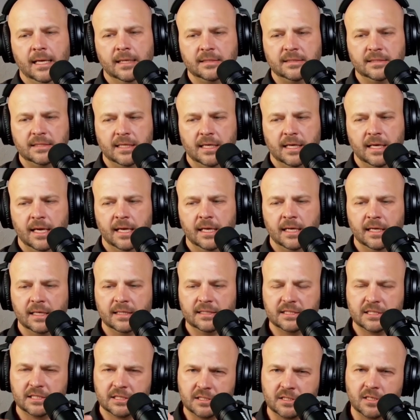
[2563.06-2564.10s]
and
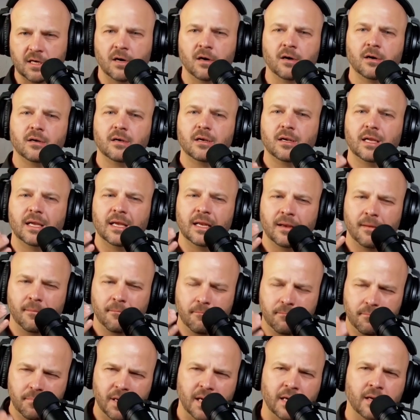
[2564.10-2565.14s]
let's start
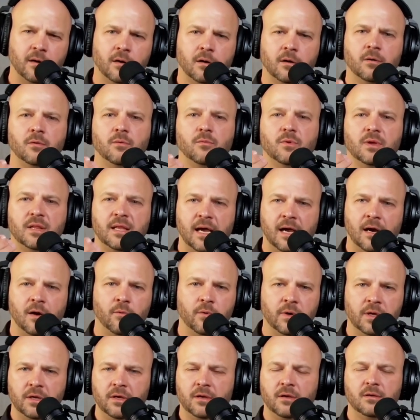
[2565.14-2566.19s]
getting better with
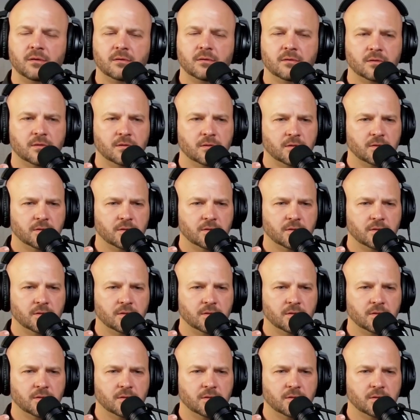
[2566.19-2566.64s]
how we